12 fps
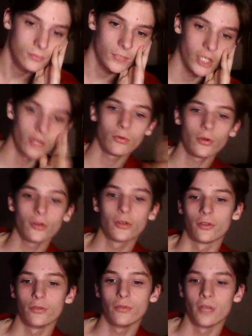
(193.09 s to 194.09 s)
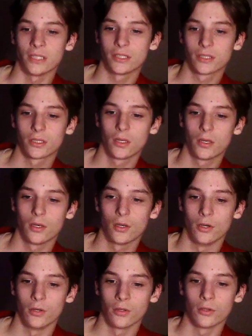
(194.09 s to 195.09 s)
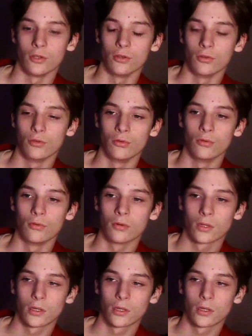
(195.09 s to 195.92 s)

in order to do this, you